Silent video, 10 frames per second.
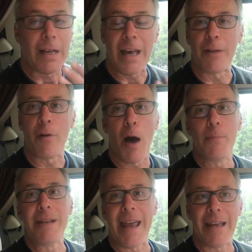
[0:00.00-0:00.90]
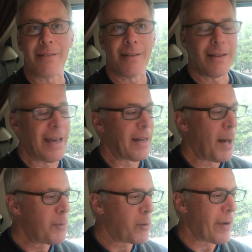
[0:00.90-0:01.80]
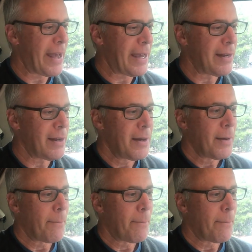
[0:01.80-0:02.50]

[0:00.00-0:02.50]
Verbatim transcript: kind of update and upgrade